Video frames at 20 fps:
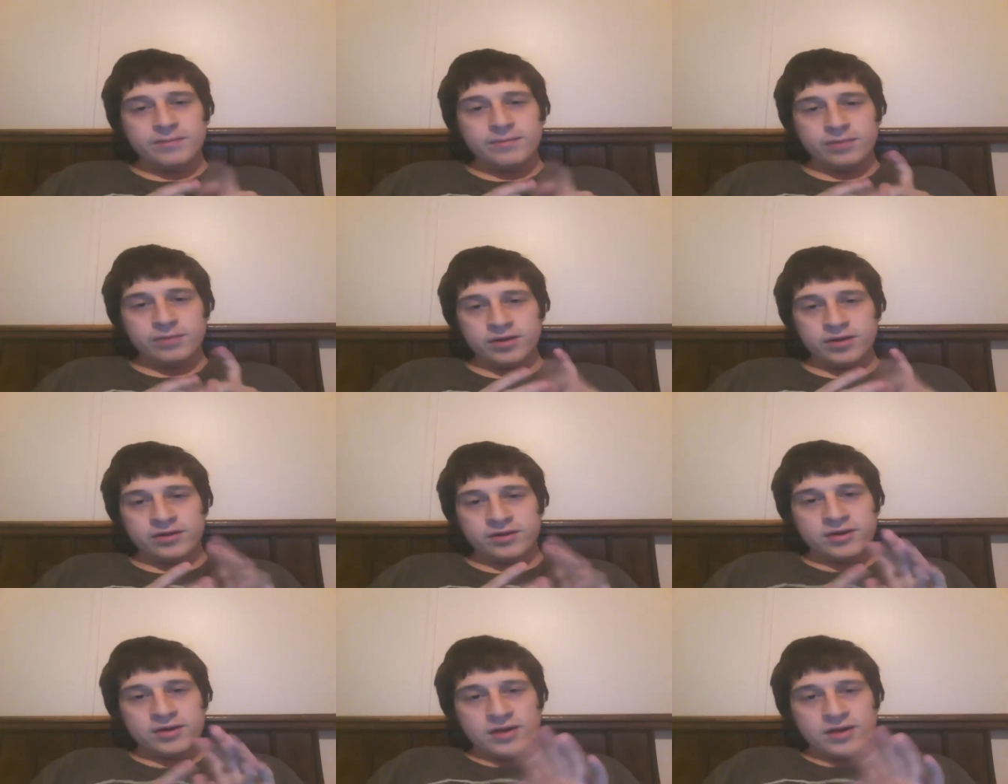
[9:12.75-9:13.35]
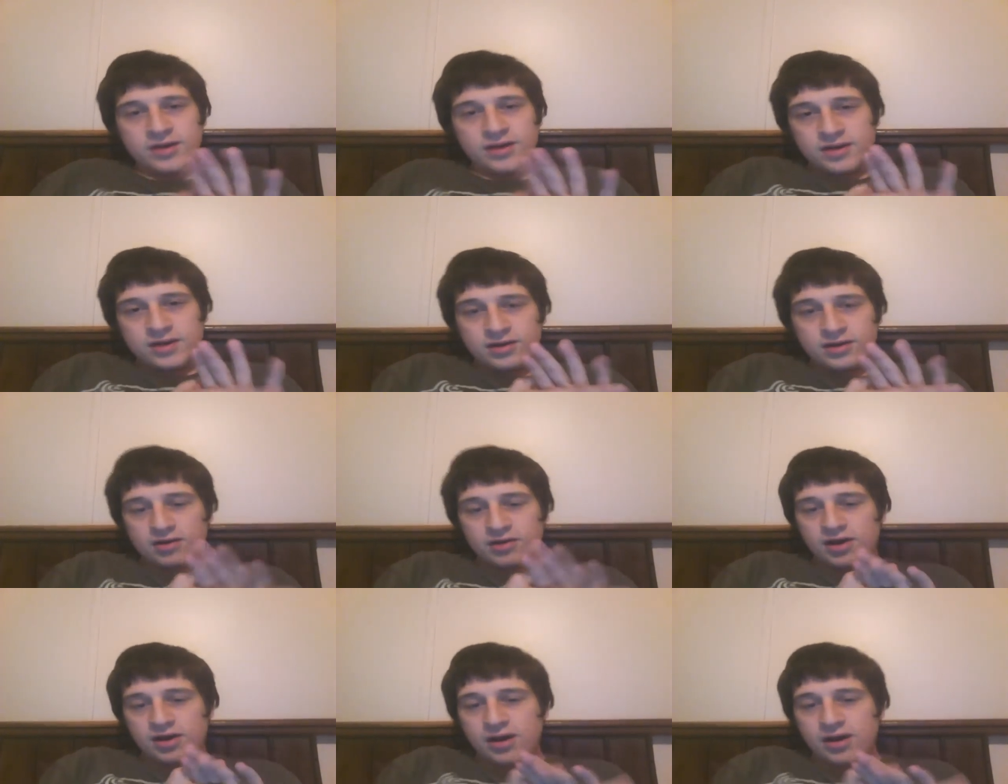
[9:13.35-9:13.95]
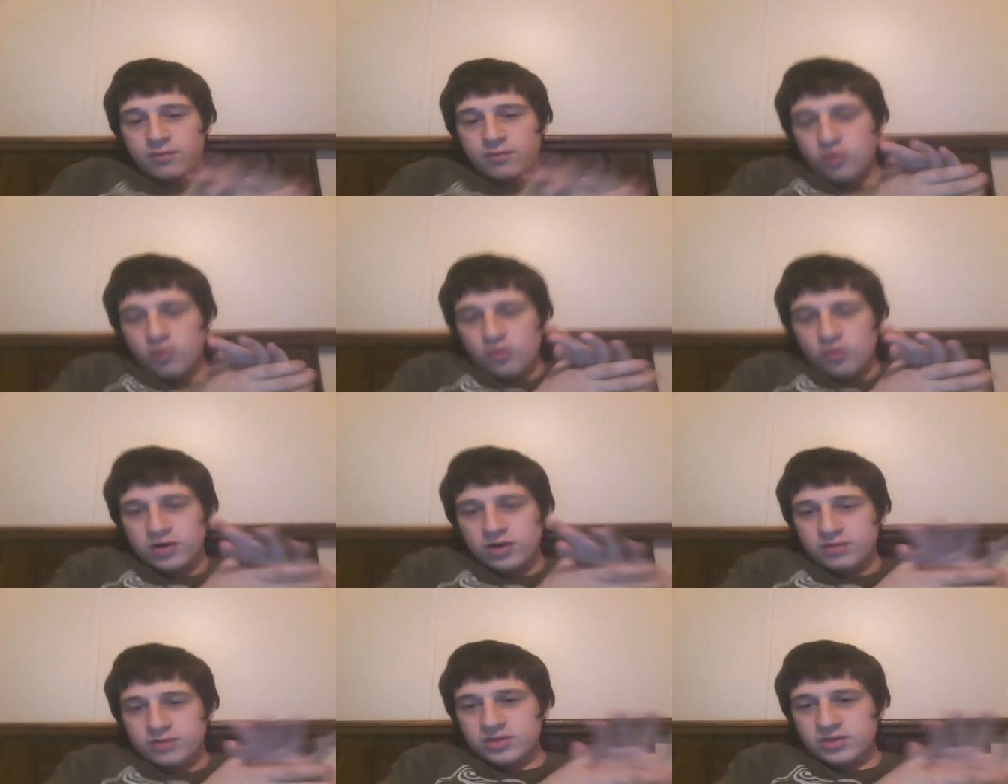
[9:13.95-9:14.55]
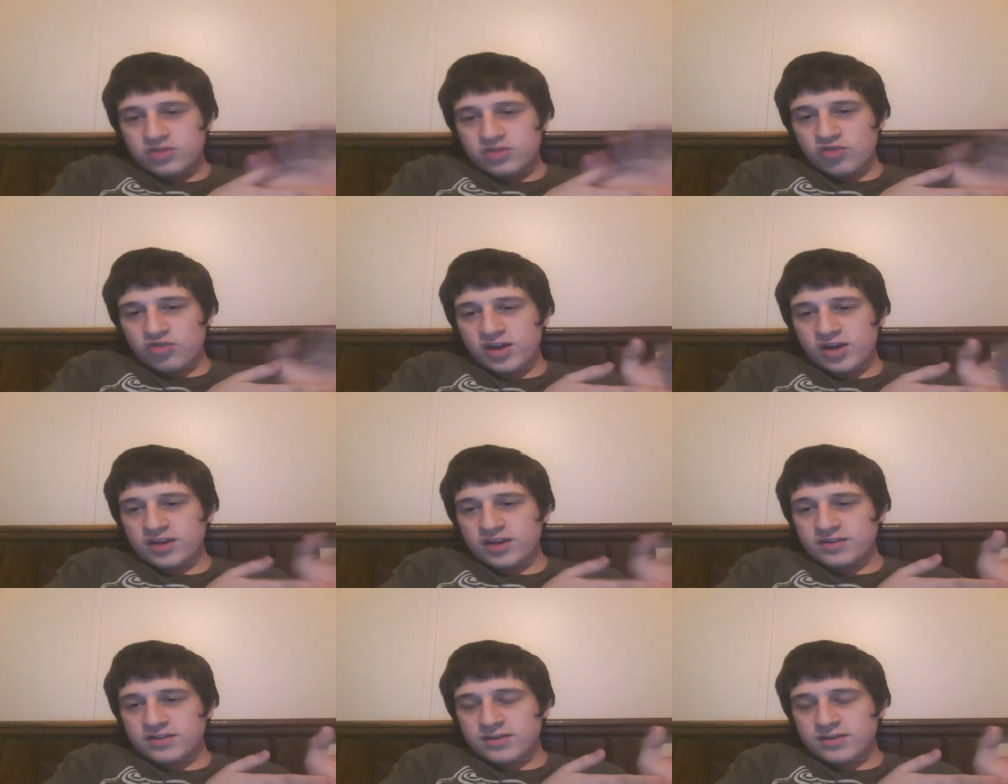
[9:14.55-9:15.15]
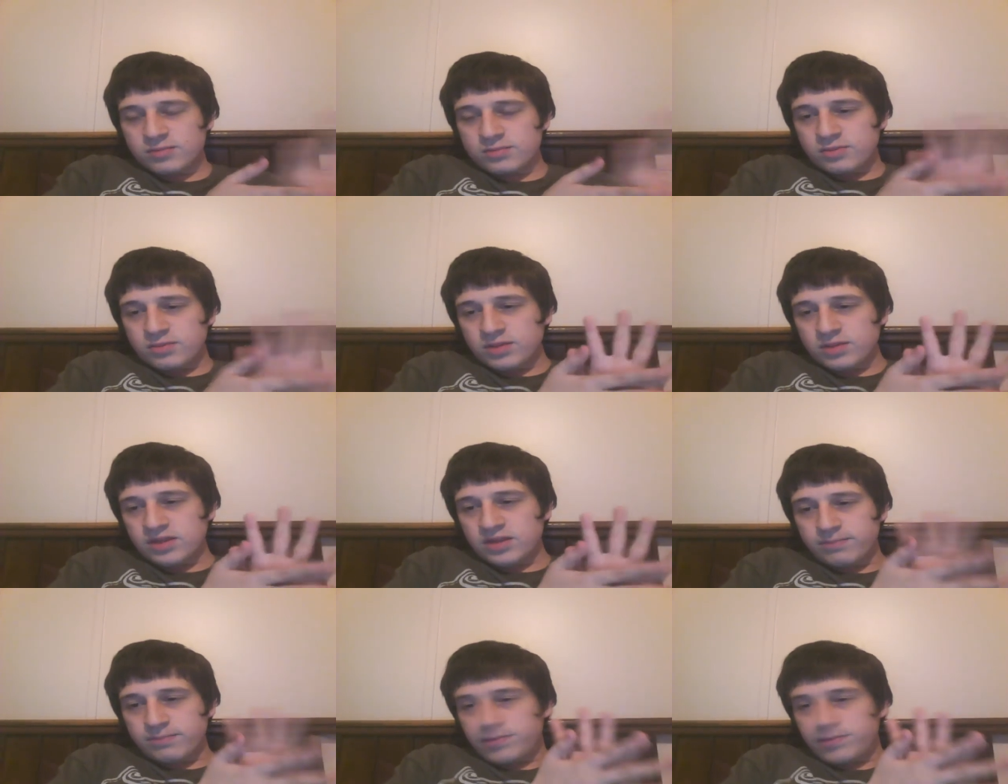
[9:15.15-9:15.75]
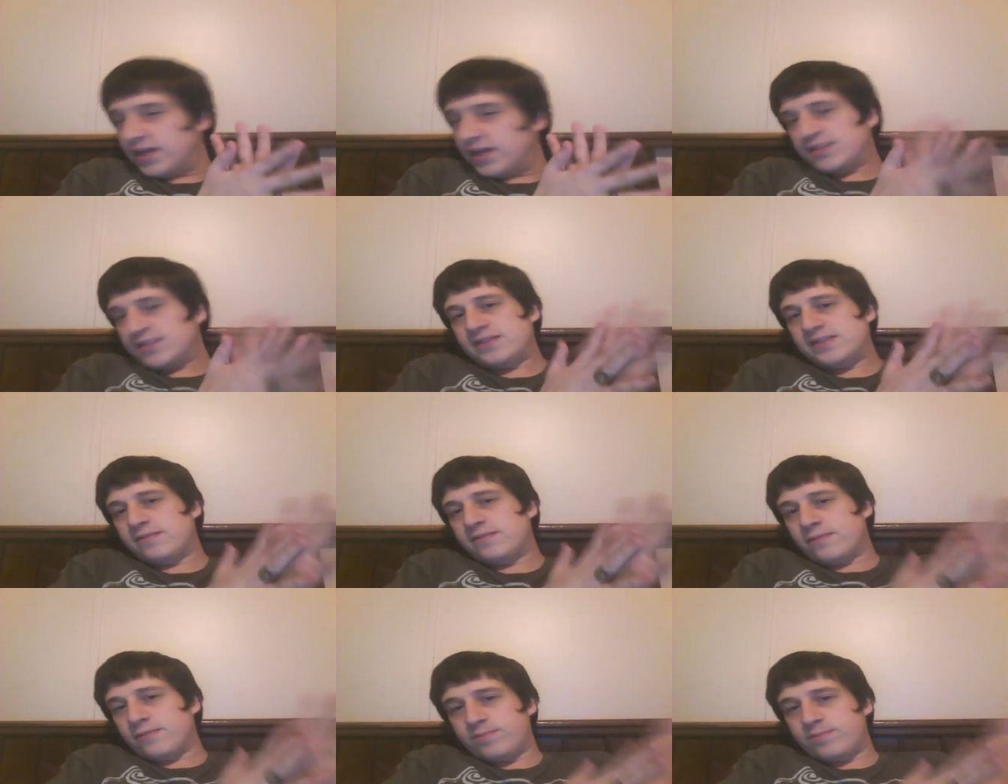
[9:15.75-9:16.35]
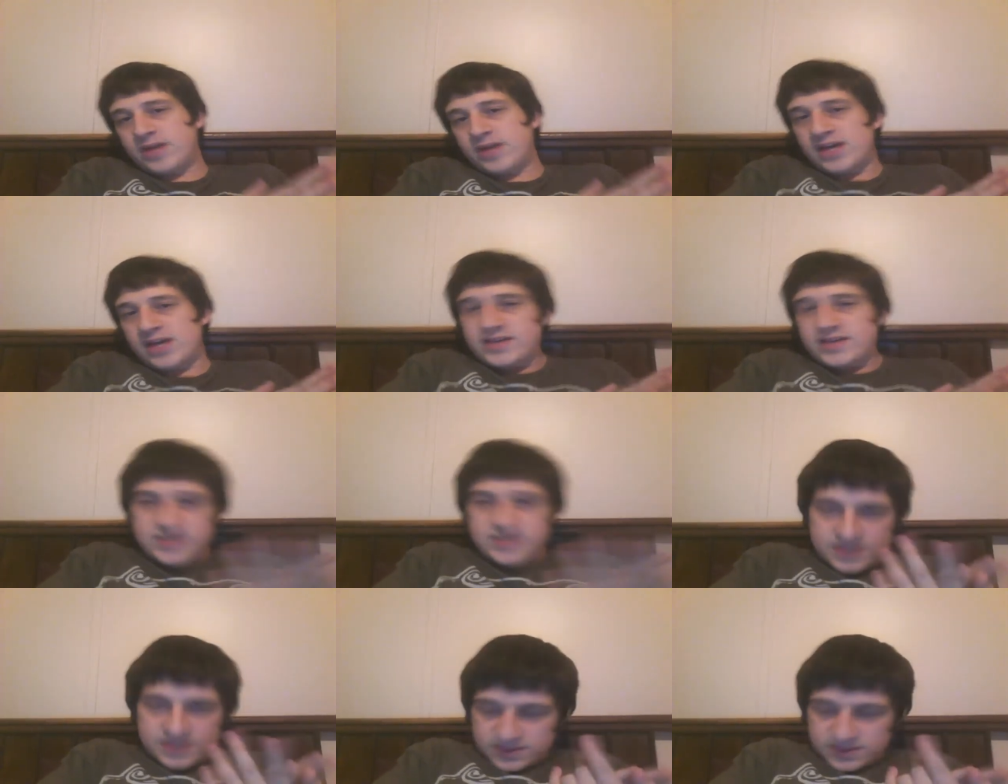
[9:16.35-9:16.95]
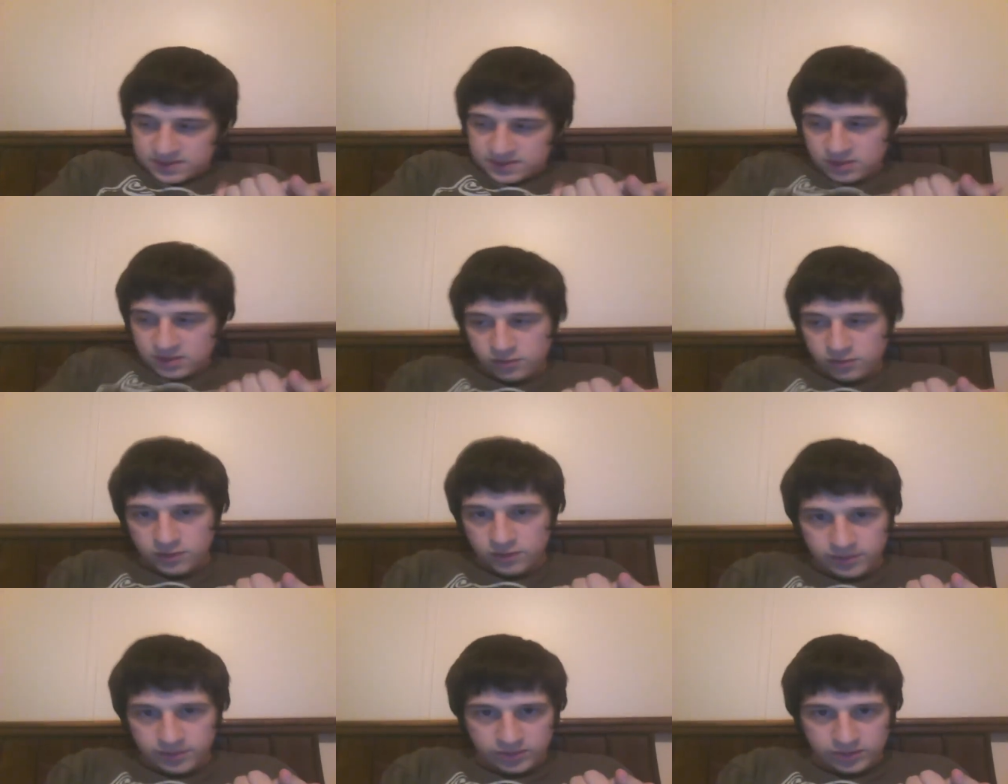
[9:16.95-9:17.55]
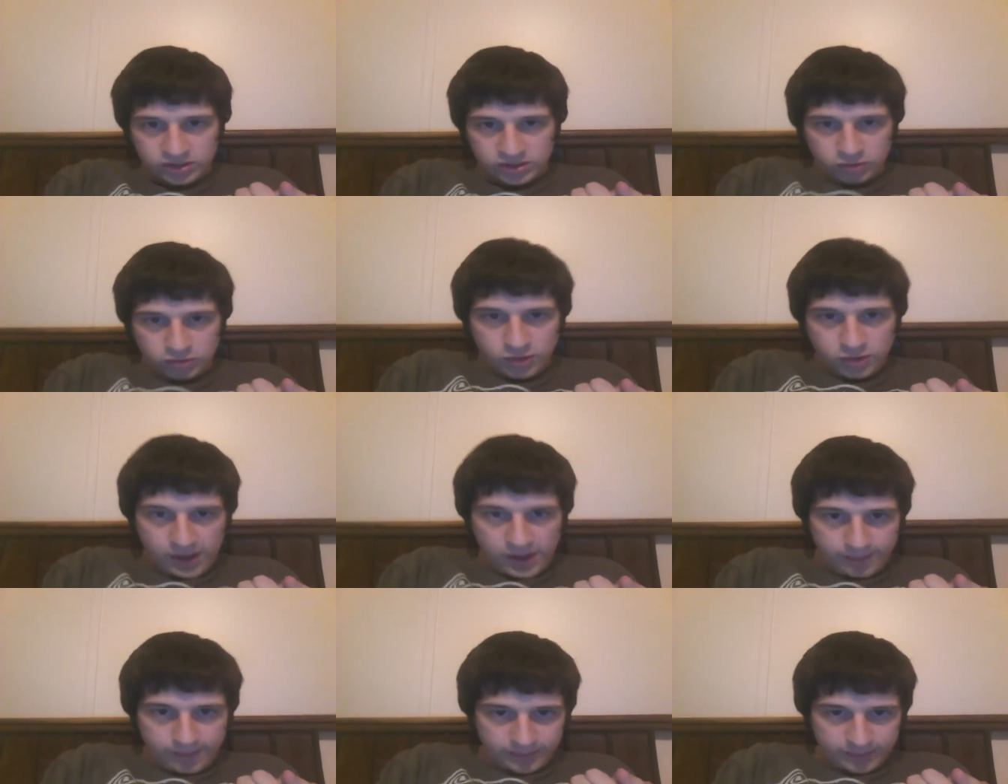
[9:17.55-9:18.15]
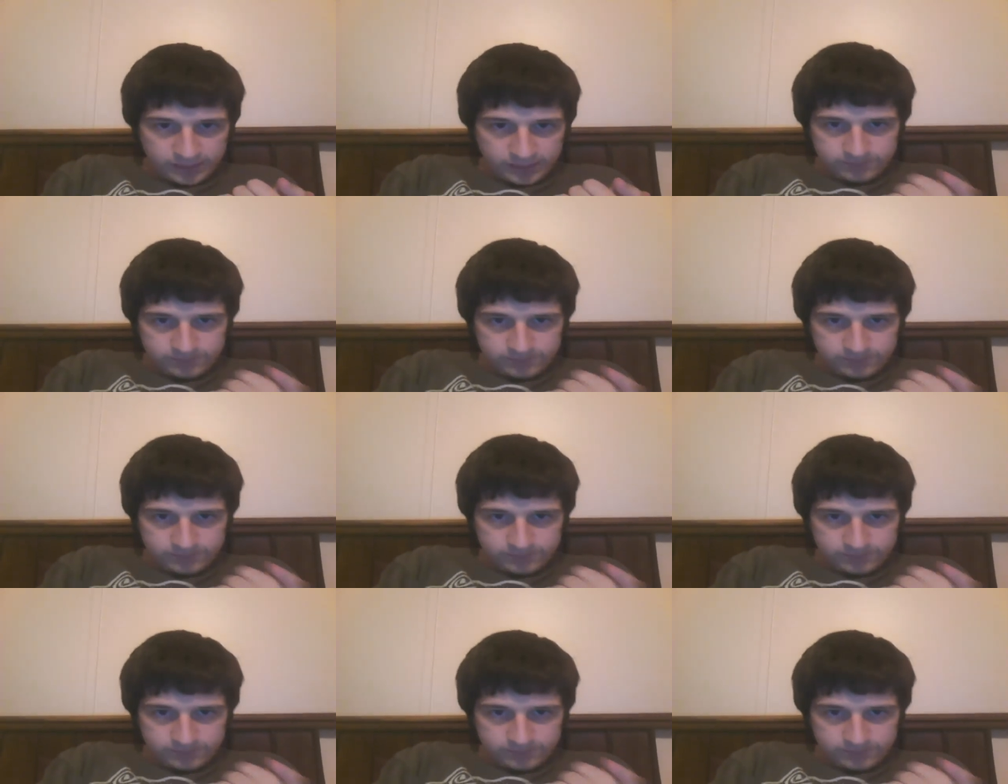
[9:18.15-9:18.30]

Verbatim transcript: but I'm going to be training them to be the best of the best, the cream of the crop.